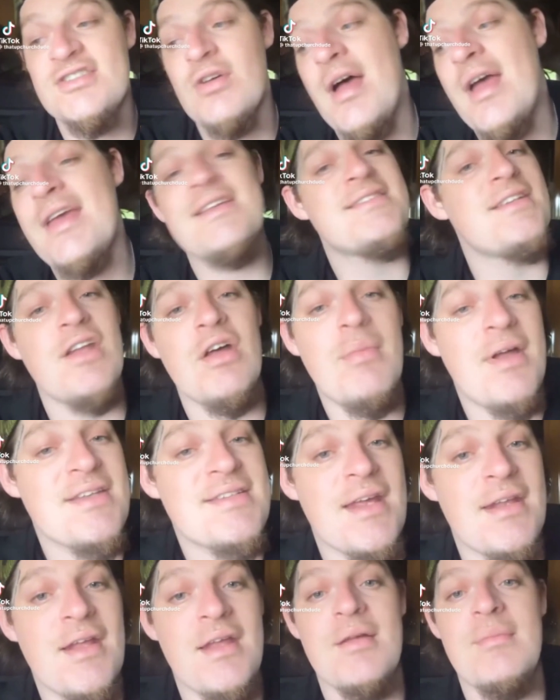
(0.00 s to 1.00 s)
So I ain't seen nobody
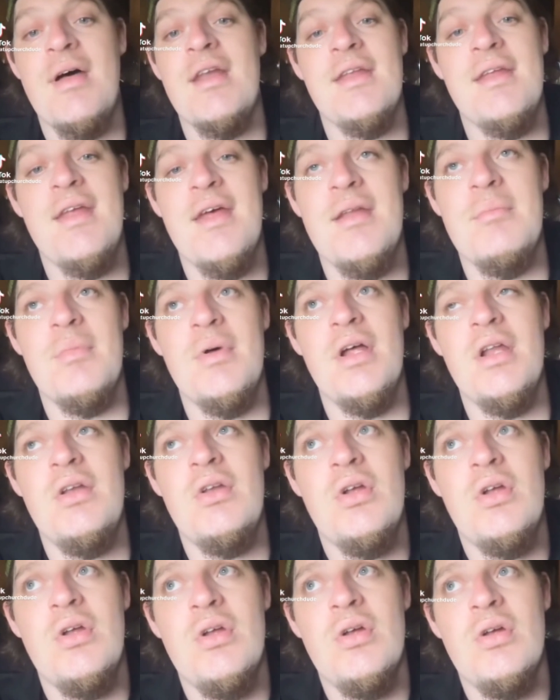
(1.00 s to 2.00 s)
say nothing about it yet, but
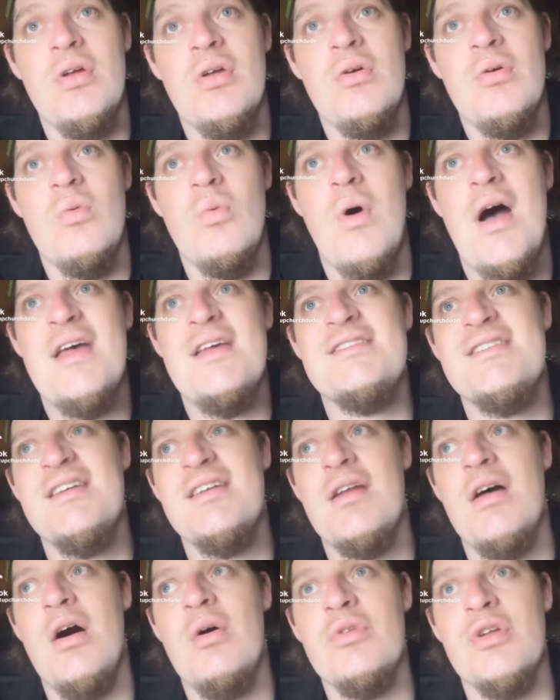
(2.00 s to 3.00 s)
why is it
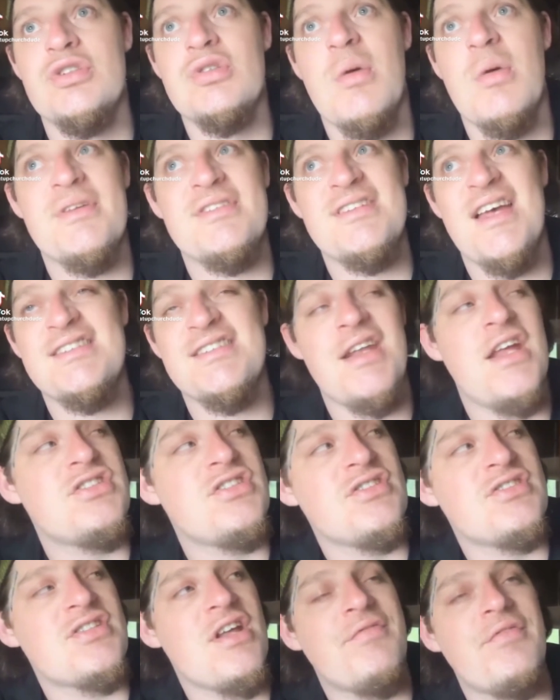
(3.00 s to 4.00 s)
on the Trump
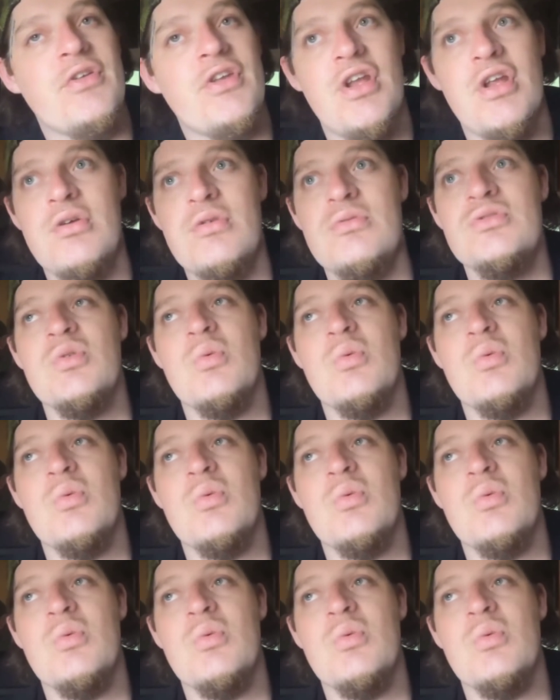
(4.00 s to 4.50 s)
assassination stuff on the news?